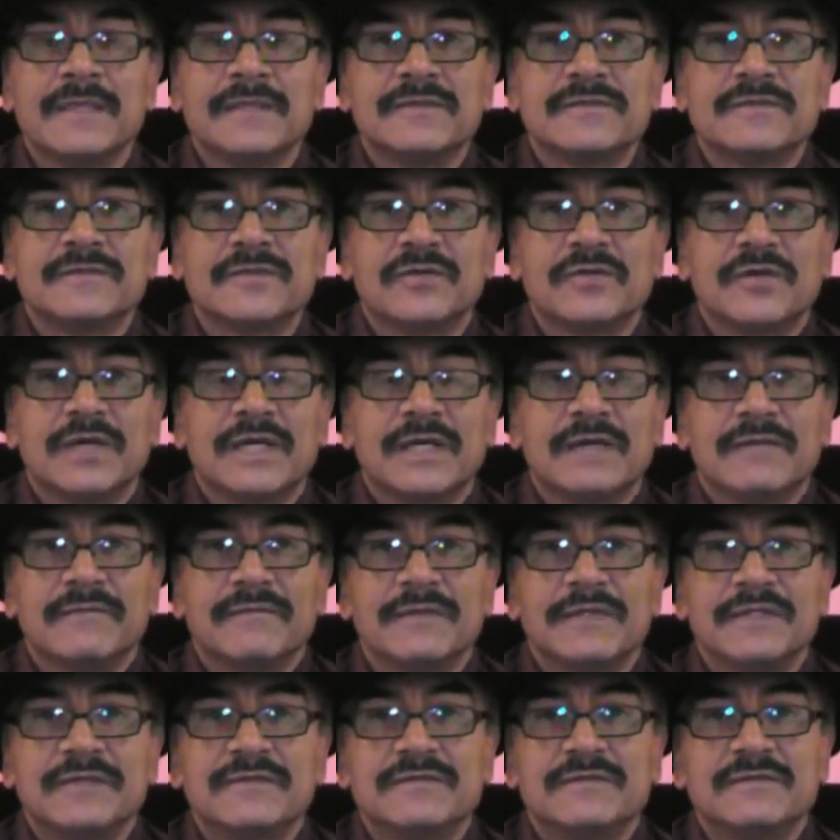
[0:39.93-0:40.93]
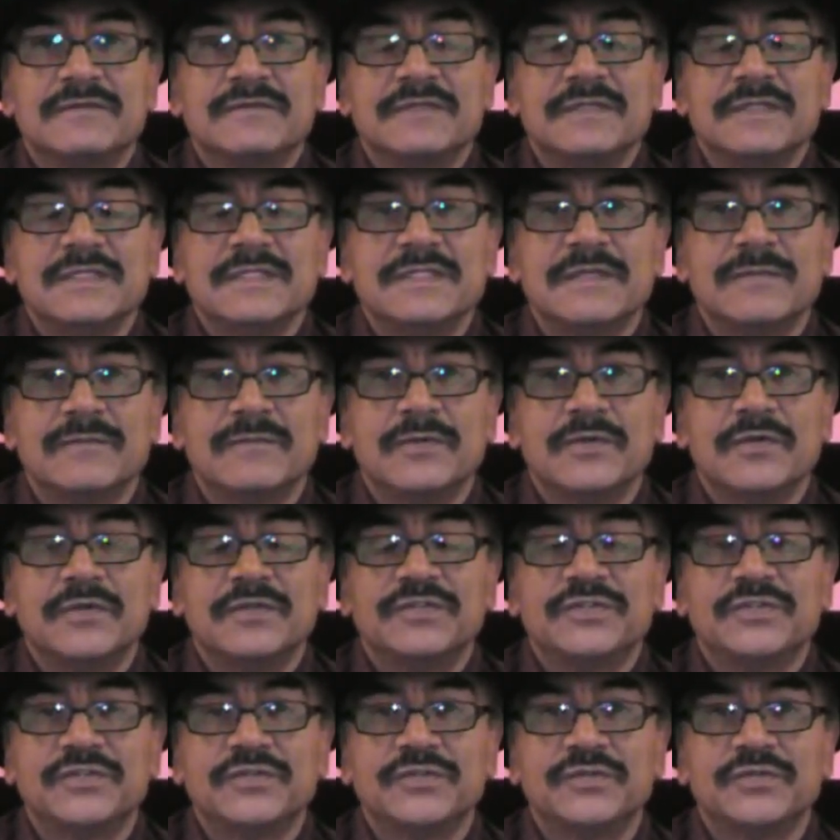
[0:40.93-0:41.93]
So it's a
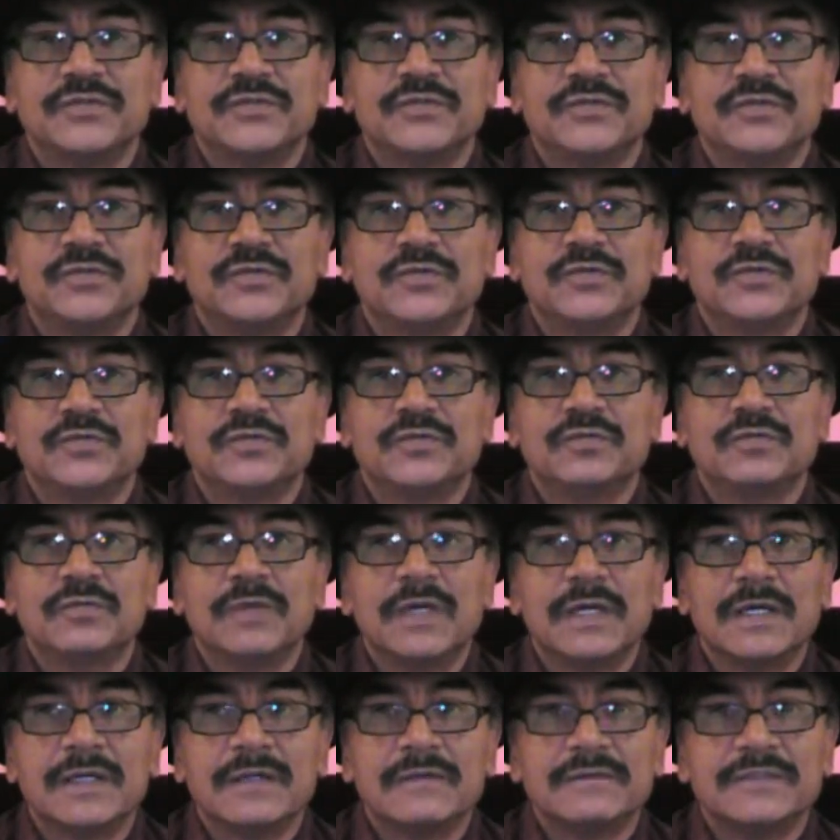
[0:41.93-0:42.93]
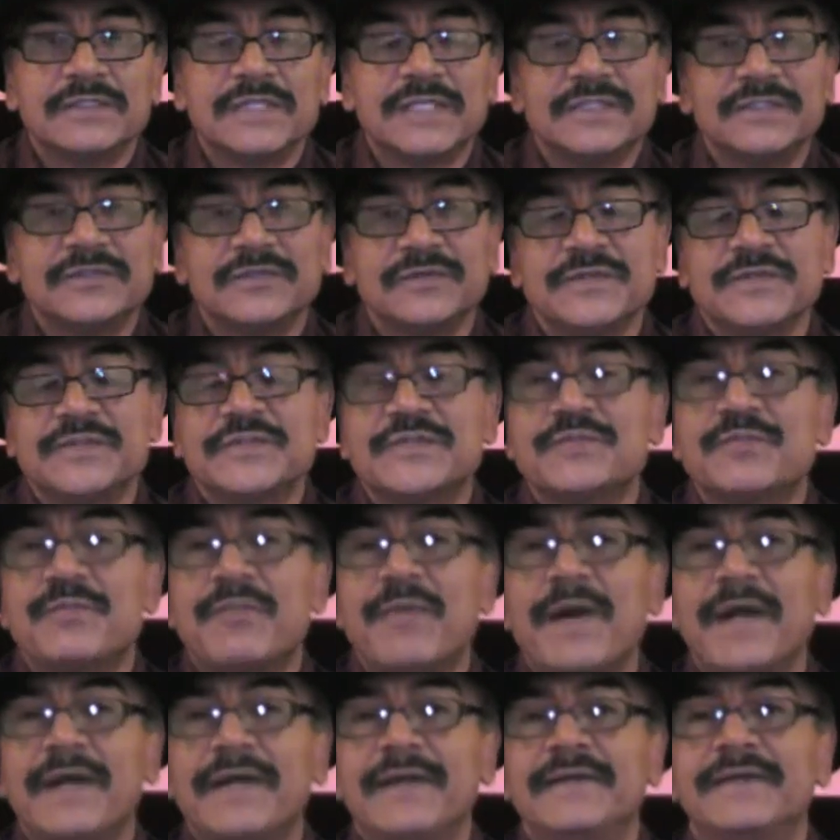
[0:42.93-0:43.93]
book to trying to
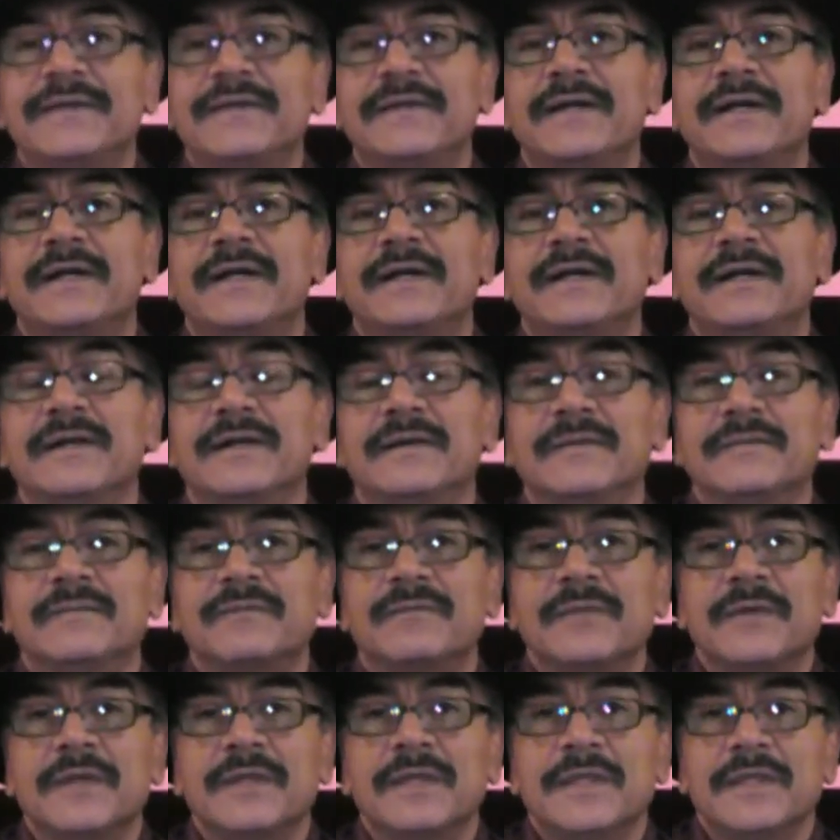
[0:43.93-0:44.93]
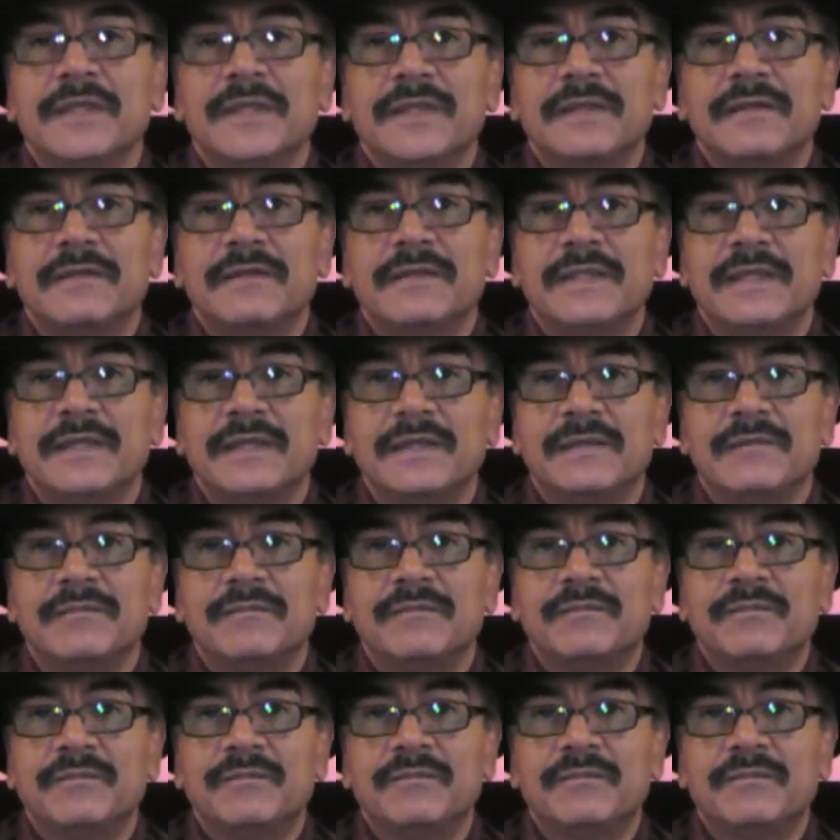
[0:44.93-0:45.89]
inspire the